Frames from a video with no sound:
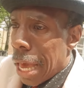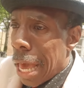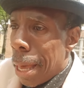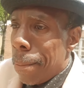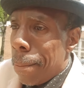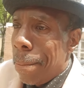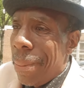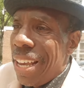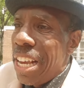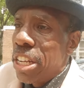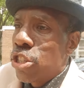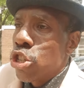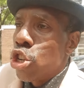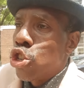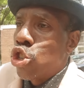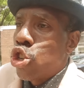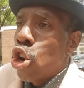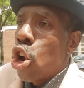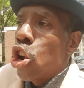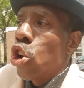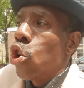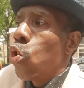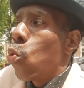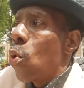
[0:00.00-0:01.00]
It means to
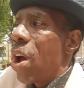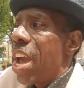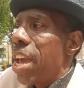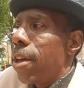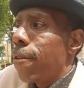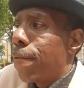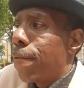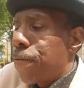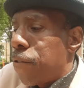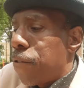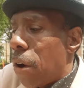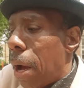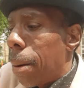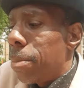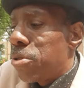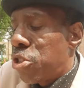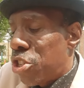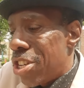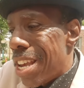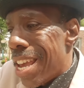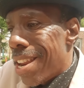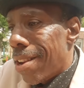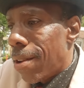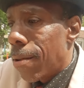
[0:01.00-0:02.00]
turn away from
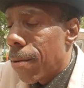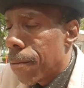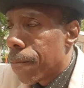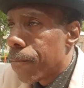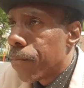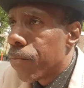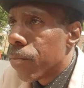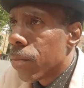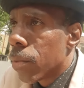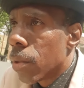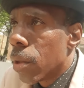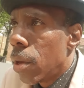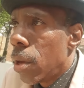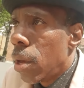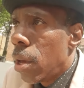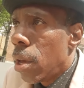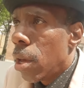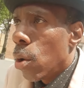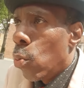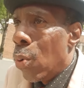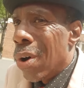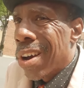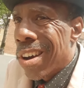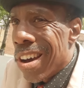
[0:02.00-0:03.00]
sin
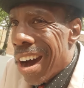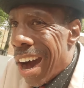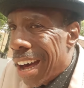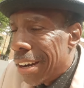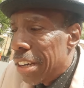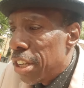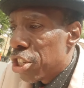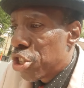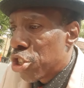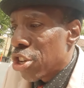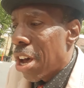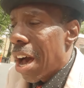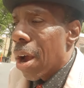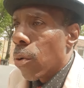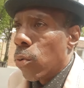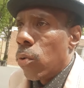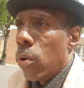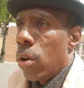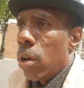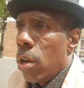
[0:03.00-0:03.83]
with godly sorrow.